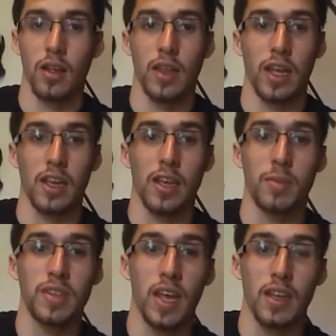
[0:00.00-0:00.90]
like I keep
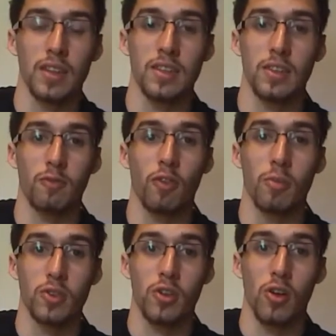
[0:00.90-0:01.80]
saying, this is for
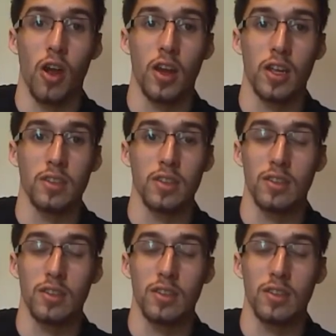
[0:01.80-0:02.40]
mature audiences.